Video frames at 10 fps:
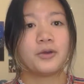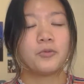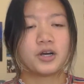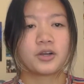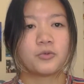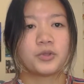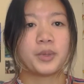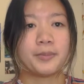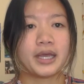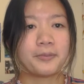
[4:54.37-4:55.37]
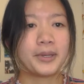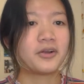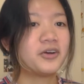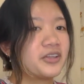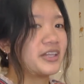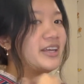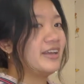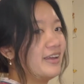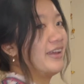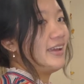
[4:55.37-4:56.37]
walk with my backpack on
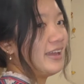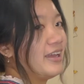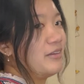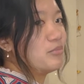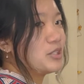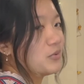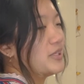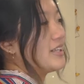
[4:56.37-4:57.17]
in between